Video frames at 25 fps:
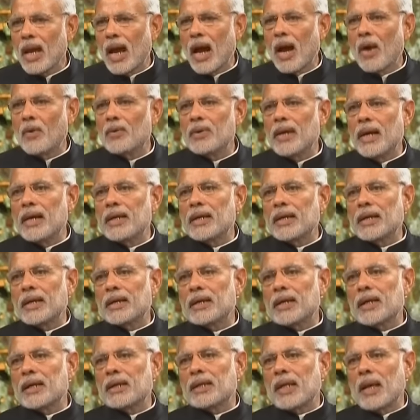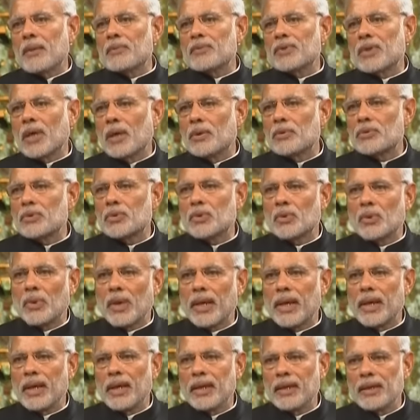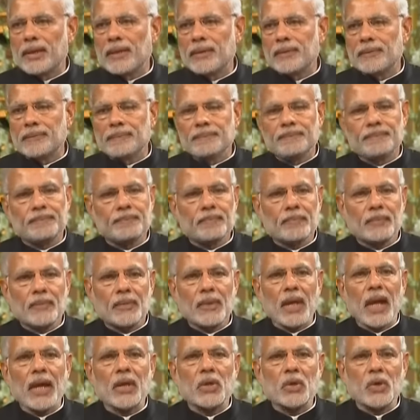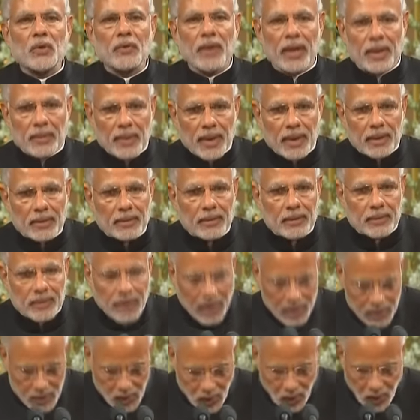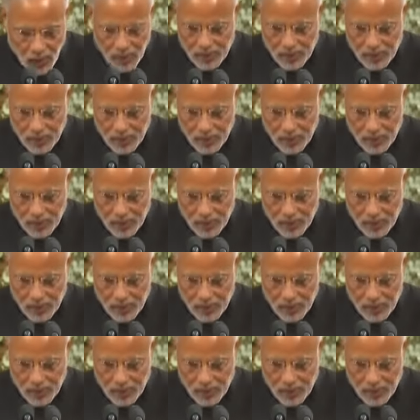have dedicated themselves today. Thank you very much. Thanks a